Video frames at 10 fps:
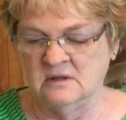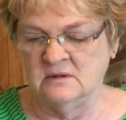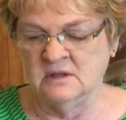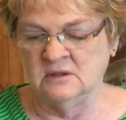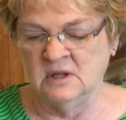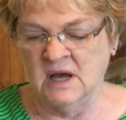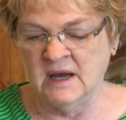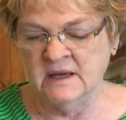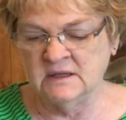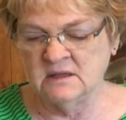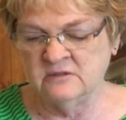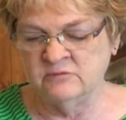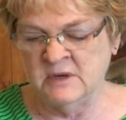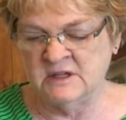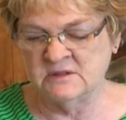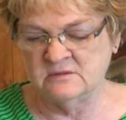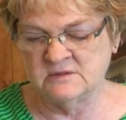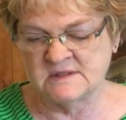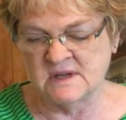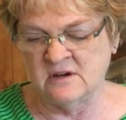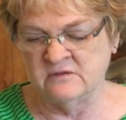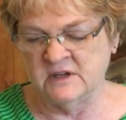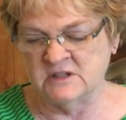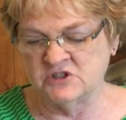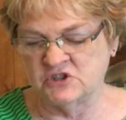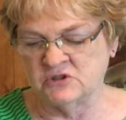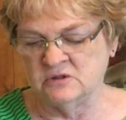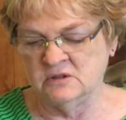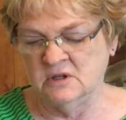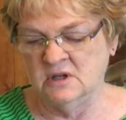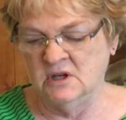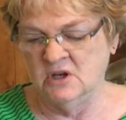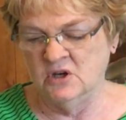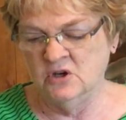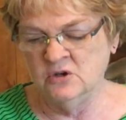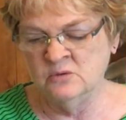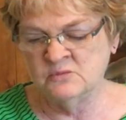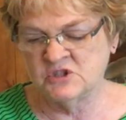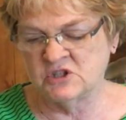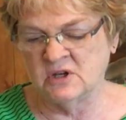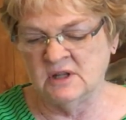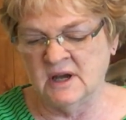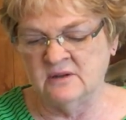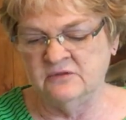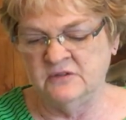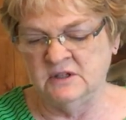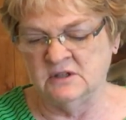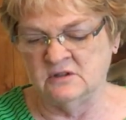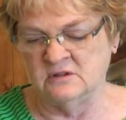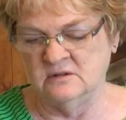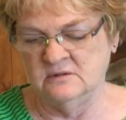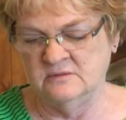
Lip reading: the light of my salvation. Whom shall I fear?"